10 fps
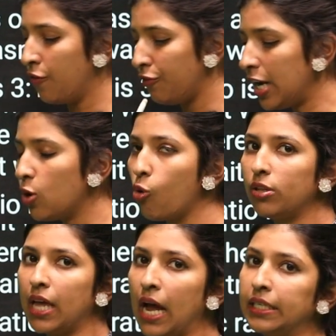We know
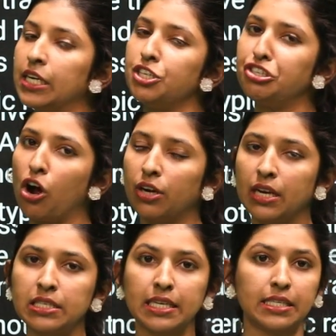that
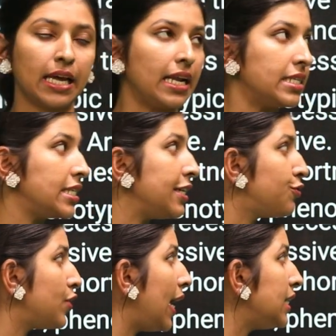shortness is a
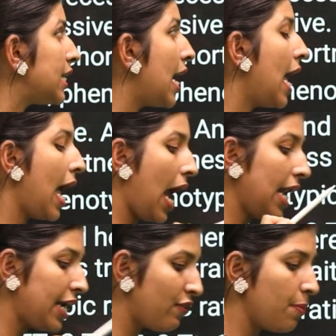recessive trait
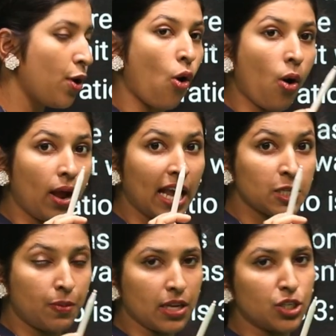and it will be
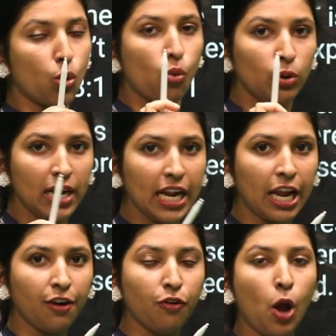expressed
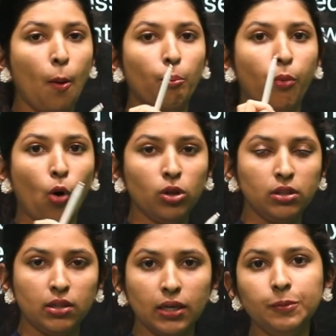only if
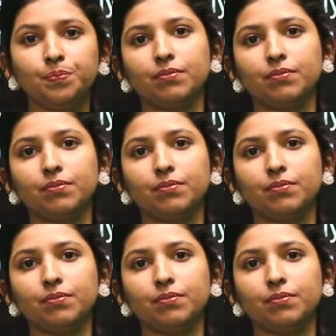both the